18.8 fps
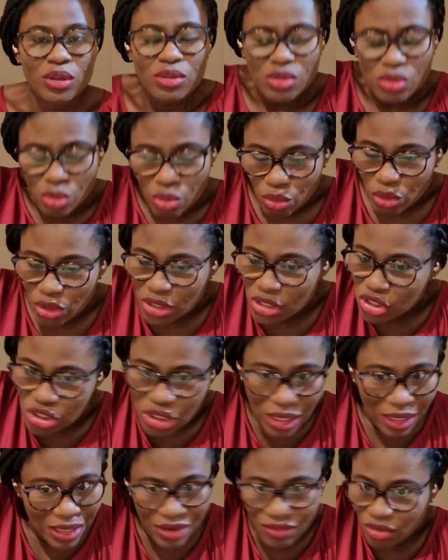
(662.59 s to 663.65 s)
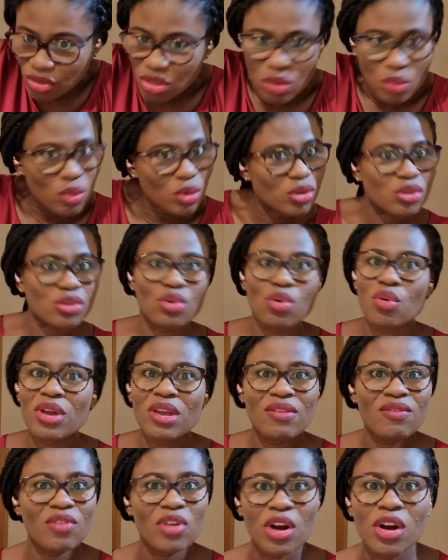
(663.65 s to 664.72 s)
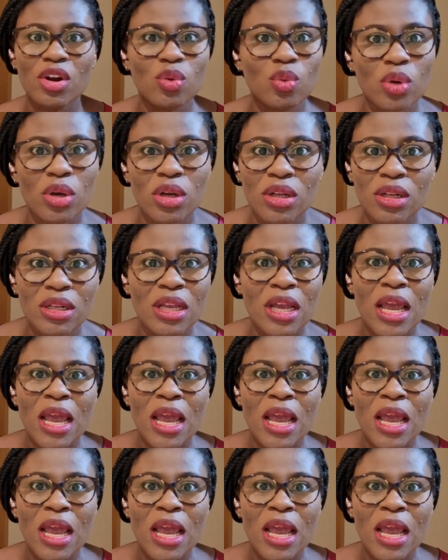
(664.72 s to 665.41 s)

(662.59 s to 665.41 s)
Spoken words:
So initially everything was going very well.